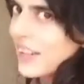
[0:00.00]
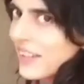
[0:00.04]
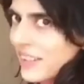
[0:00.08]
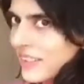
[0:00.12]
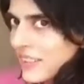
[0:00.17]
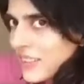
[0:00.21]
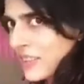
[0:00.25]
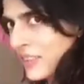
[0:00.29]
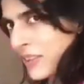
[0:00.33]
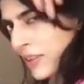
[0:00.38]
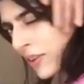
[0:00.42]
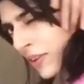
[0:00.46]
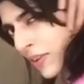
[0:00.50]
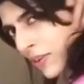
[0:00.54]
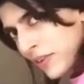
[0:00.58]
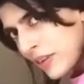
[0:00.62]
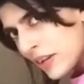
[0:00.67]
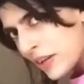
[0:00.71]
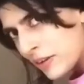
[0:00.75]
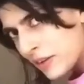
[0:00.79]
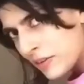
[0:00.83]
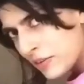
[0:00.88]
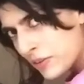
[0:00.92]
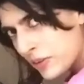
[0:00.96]
So
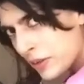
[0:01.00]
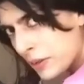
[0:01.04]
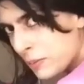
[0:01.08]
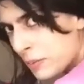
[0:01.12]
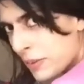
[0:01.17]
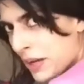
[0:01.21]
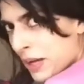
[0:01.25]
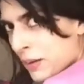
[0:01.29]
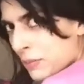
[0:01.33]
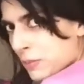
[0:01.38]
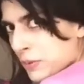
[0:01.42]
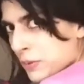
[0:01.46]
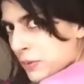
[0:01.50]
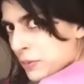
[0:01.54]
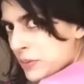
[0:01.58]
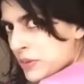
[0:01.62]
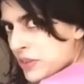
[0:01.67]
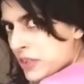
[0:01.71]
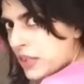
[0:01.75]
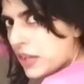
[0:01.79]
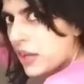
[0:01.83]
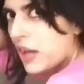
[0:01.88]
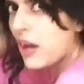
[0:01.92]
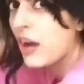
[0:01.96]
now I've got that.
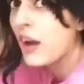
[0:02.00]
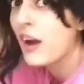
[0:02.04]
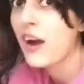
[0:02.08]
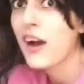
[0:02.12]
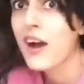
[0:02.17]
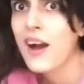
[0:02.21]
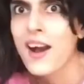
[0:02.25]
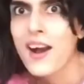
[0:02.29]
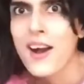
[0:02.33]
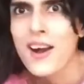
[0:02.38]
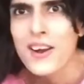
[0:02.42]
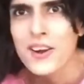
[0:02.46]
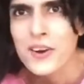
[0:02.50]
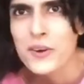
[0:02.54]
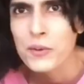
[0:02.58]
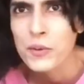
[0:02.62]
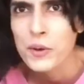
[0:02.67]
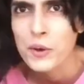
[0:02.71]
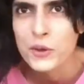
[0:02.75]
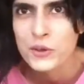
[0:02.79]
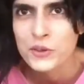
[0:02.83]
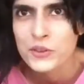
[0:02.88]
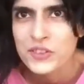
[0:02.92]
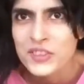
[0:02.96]
It's
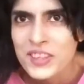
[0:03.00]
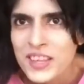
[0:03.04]
gross.